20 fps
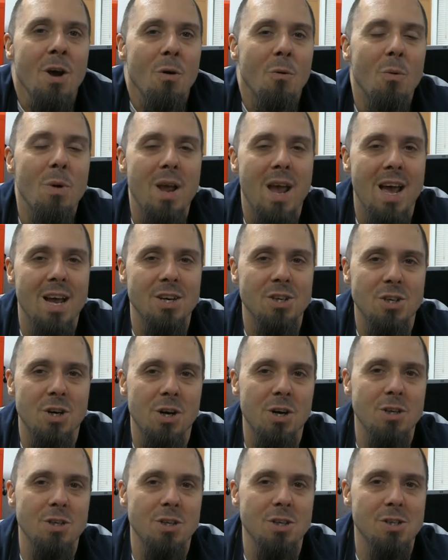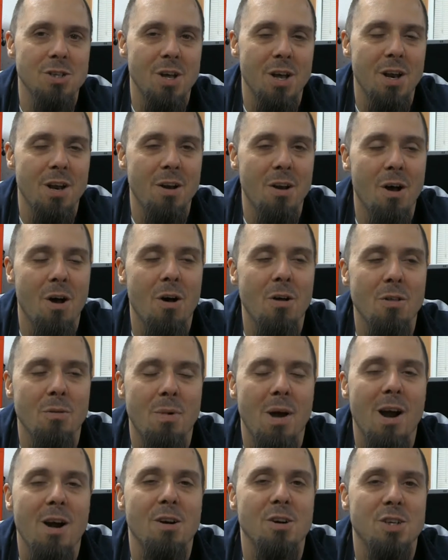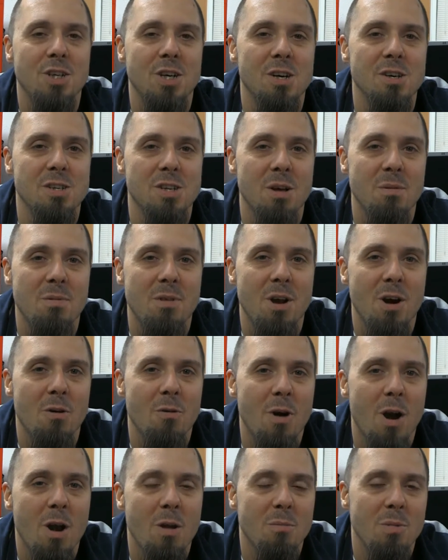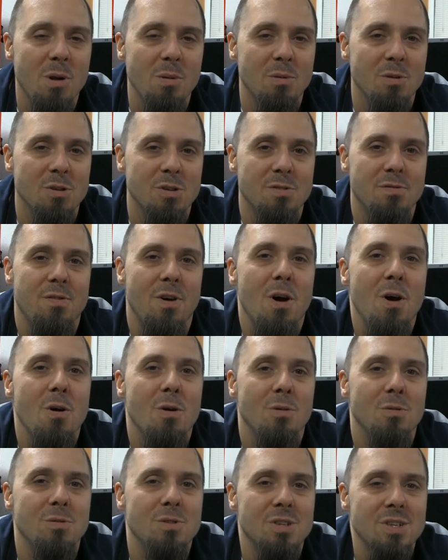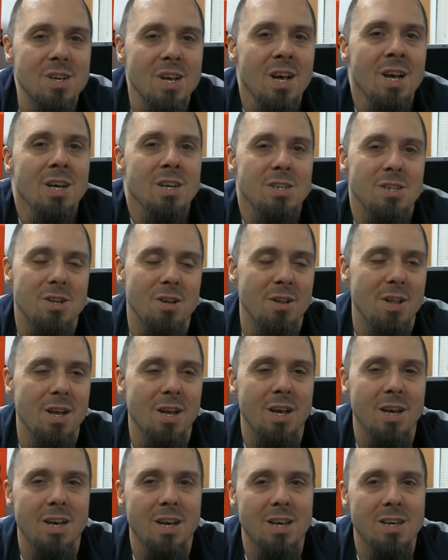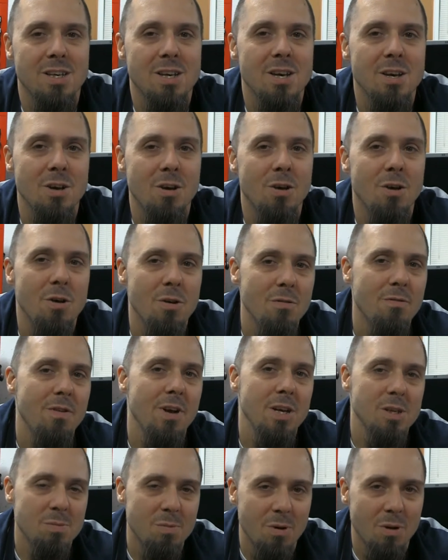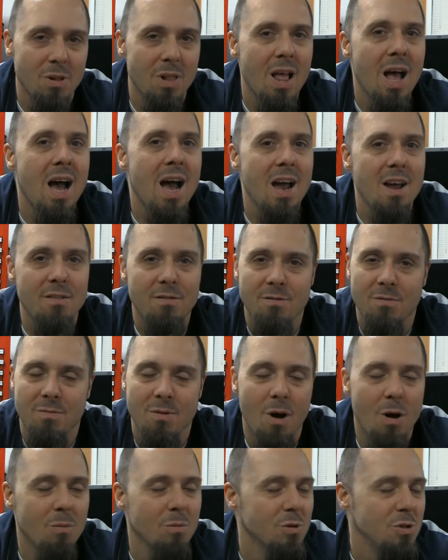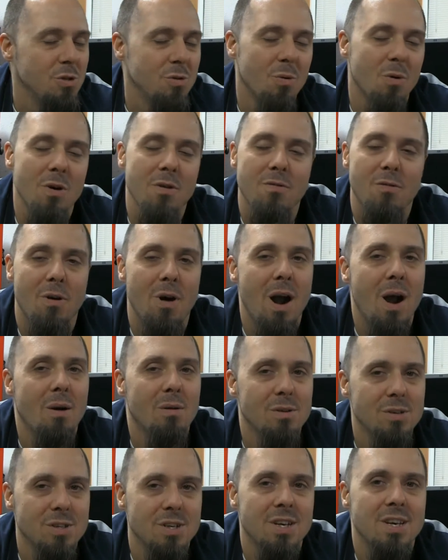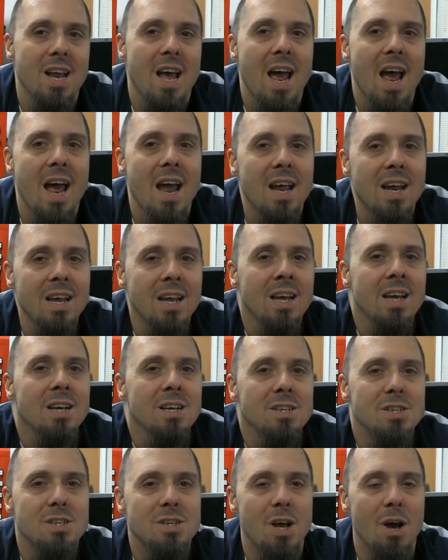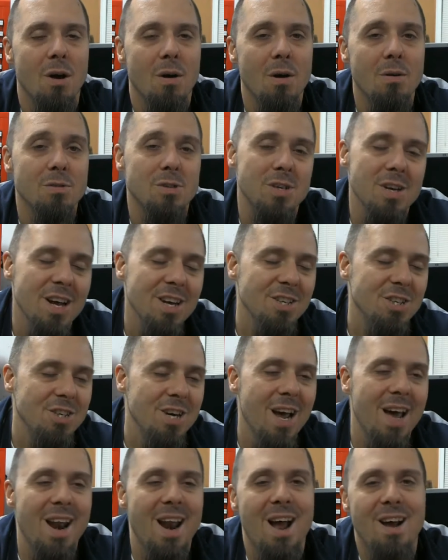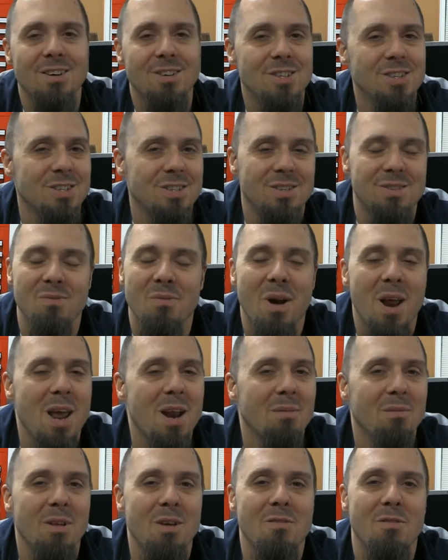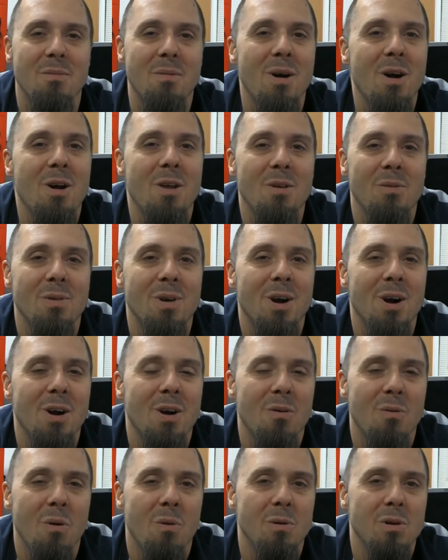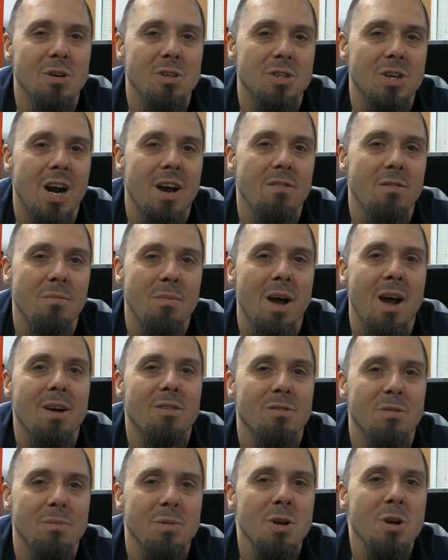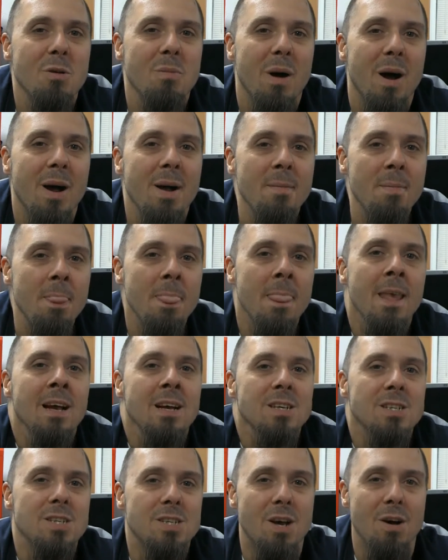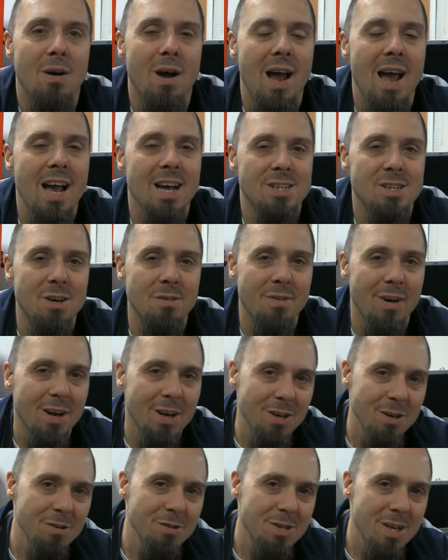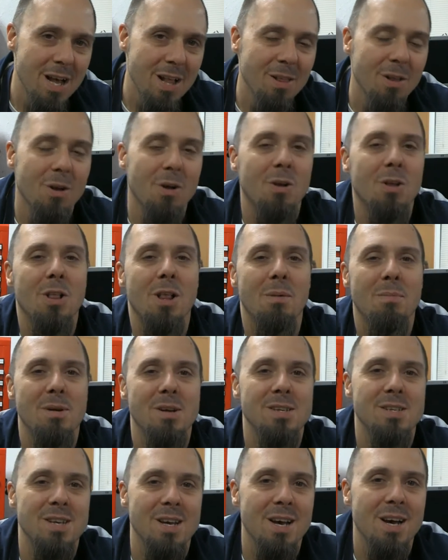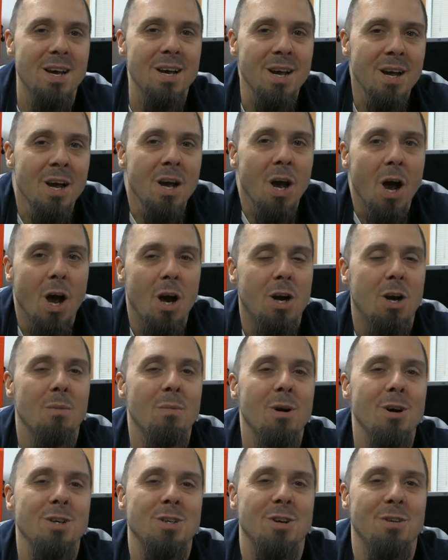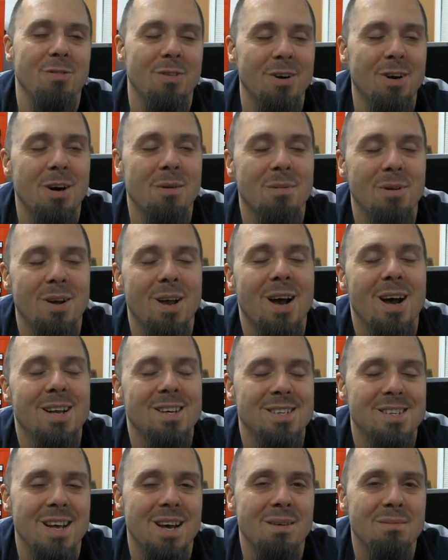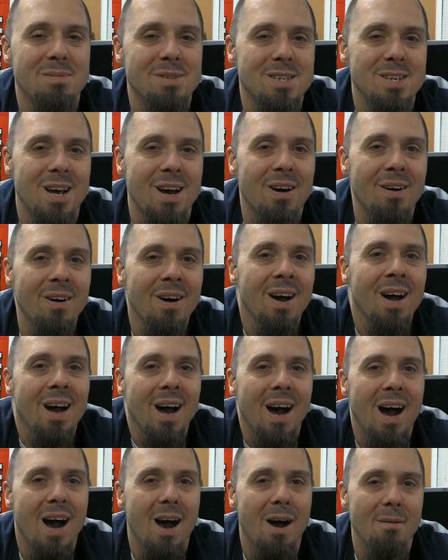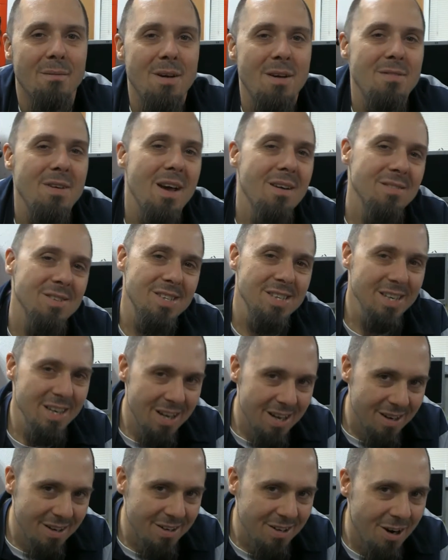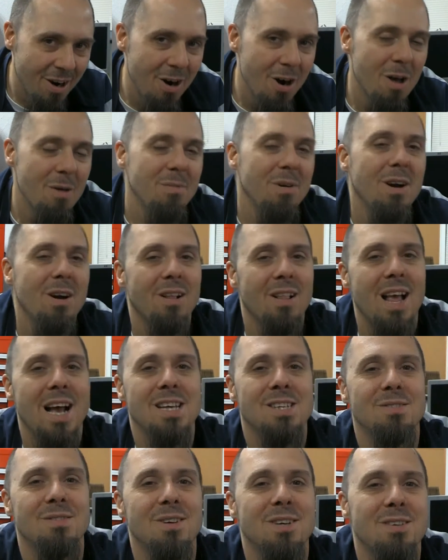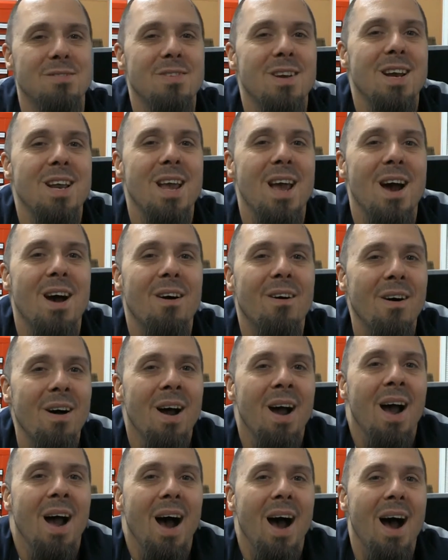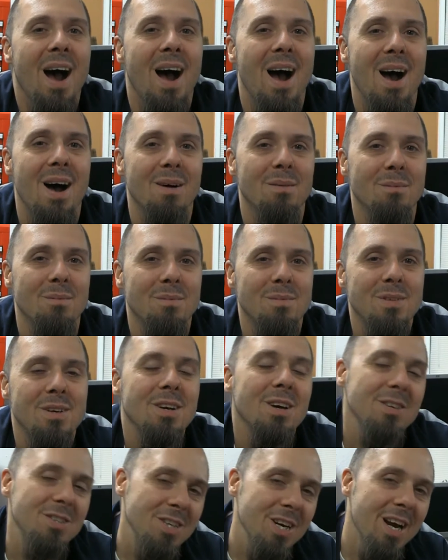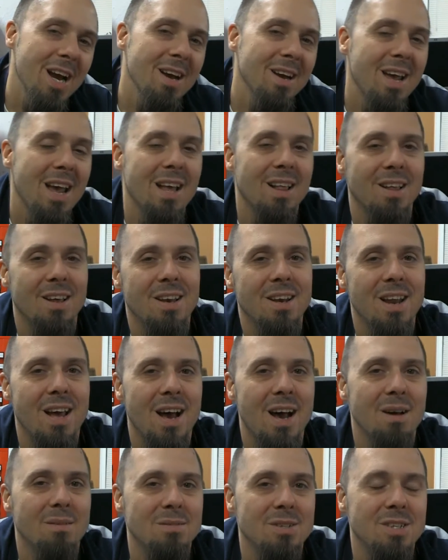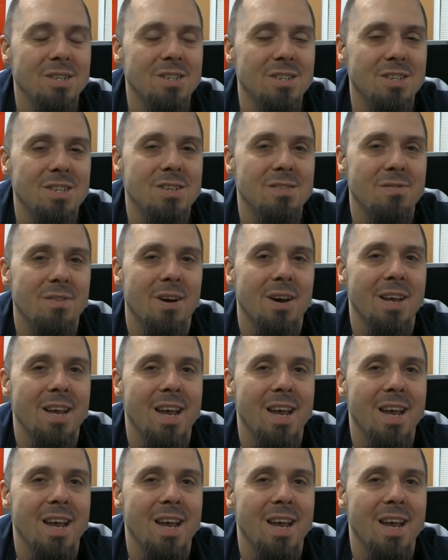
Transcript: we had chargers on all the power chairs up there running people's phones so they could continue to do Facebook Live almost 24 hours a day. So it was a nice shout out just randomly from her that we heard while we were driving back from Yuma. So I asked her if I could use that little clip as a, a commercial for Cripple Concept. So um, if you haven't seen that card up here in last week's video, um, you go check out Kaylin. Uh, she, she's a funny